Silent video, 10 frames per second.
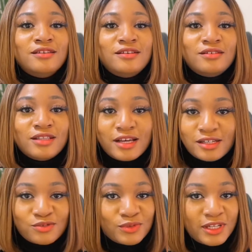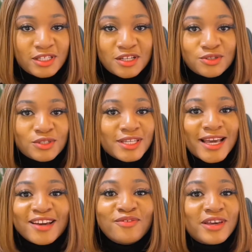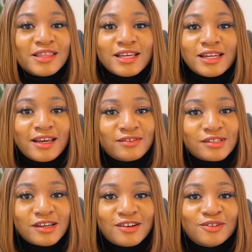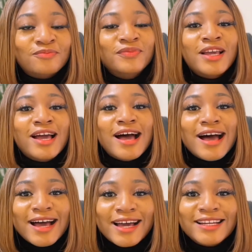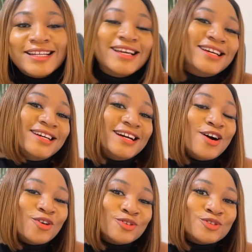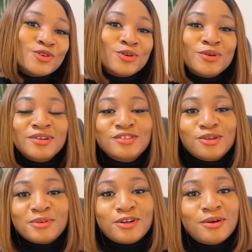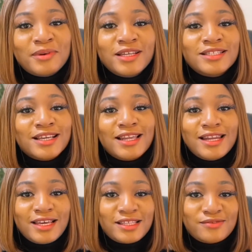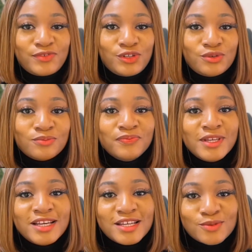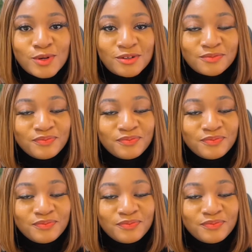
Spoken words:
that is related to tech, faith, and lifestyle. And also drop a comment and like this video as well.